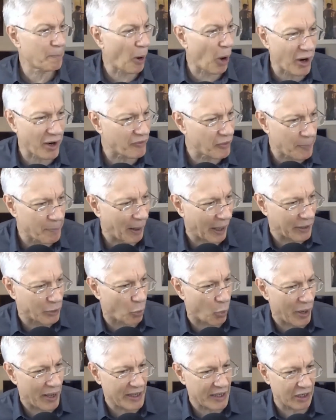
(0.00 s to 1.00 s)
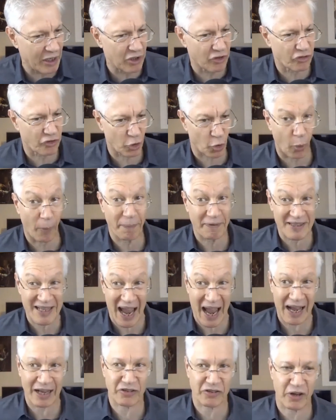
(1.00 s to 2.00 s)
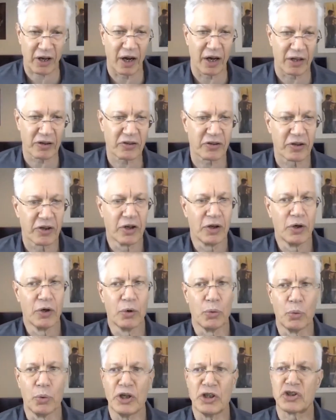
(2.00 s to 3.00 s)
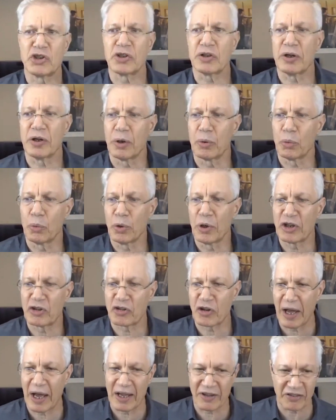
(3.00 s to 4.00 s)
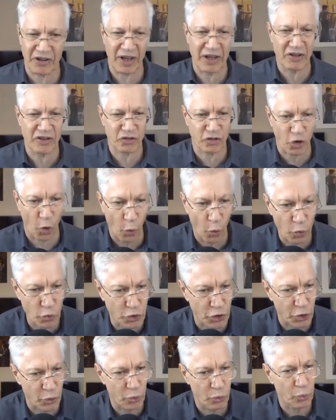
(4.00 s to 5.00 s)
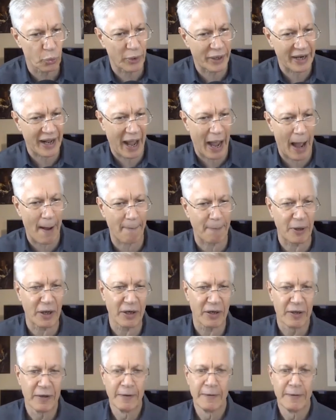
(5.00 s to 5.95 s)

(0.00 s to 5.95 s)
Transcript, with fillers: Part of it, by the way, is the corporate tax cut, which, which as I told you when it happened,